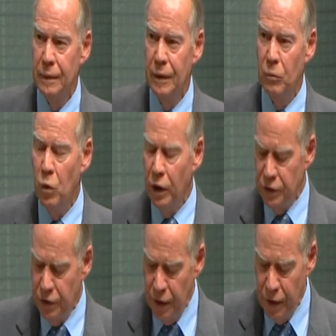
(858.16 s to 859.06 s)
And what
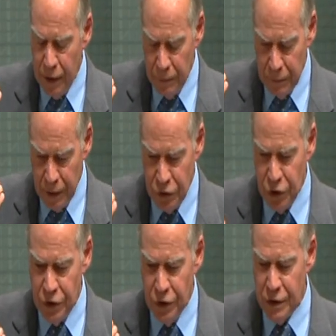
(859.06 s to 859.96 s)
do the
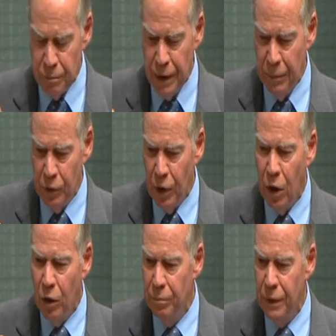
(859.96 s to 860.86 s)
Indigenous people
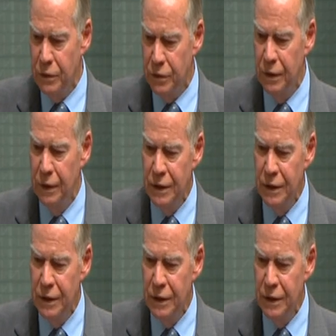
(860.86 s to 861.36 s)
hold most